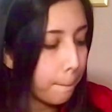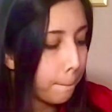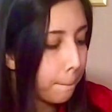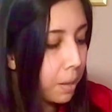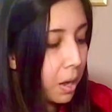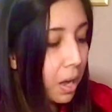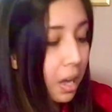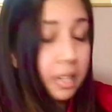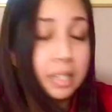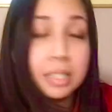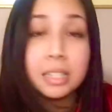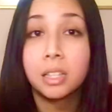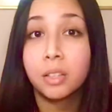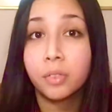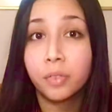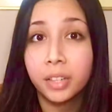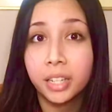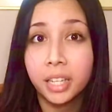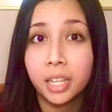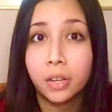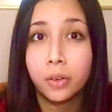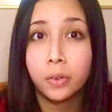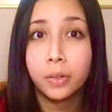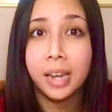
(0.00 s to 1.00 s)
pause the
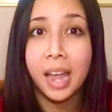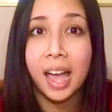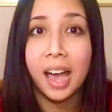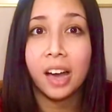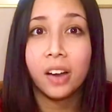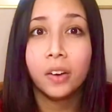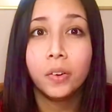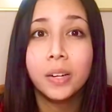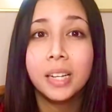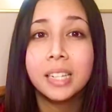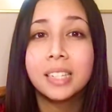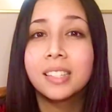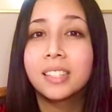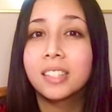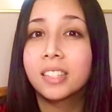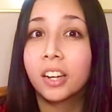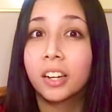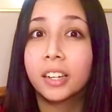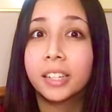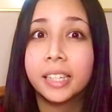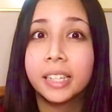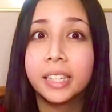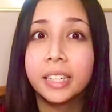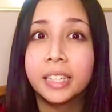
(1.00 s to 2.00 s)
video now and start
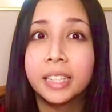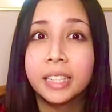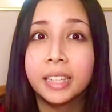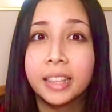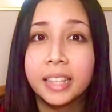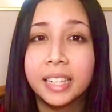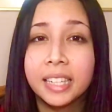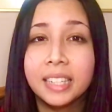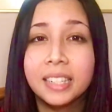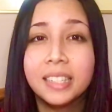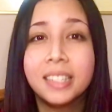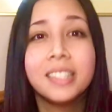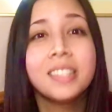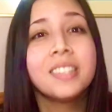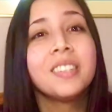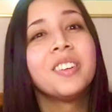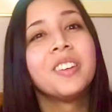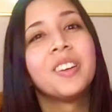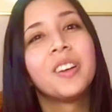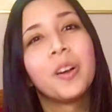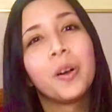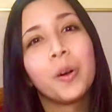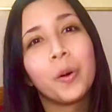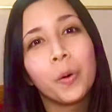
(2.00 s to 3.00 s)
eating these,
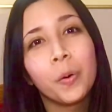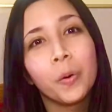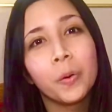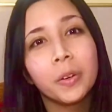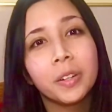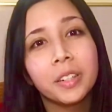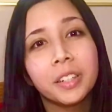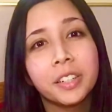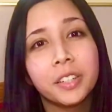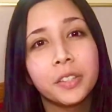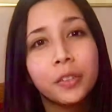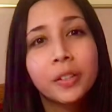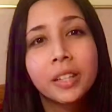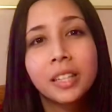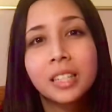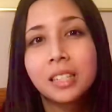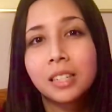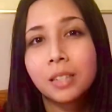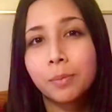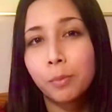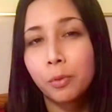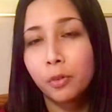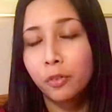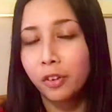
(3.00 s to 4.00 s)
or you can
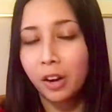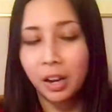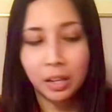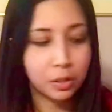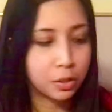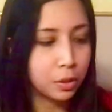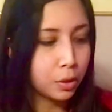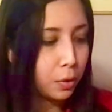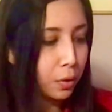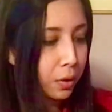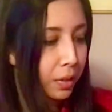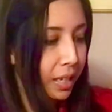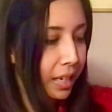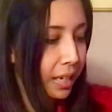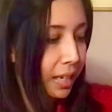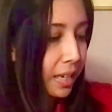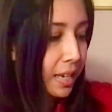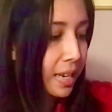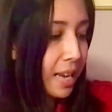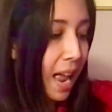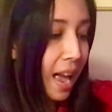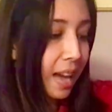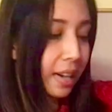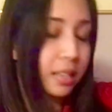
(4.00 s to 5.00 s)
move on to the
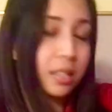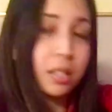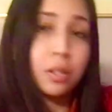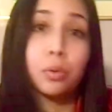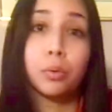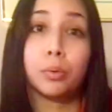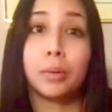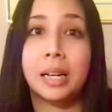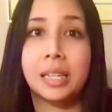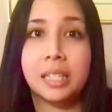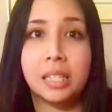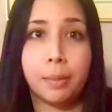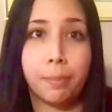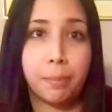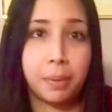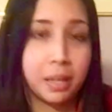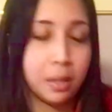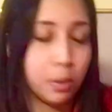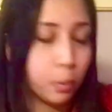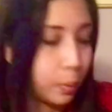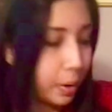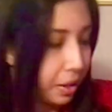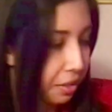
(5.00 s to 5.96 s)
next recipe with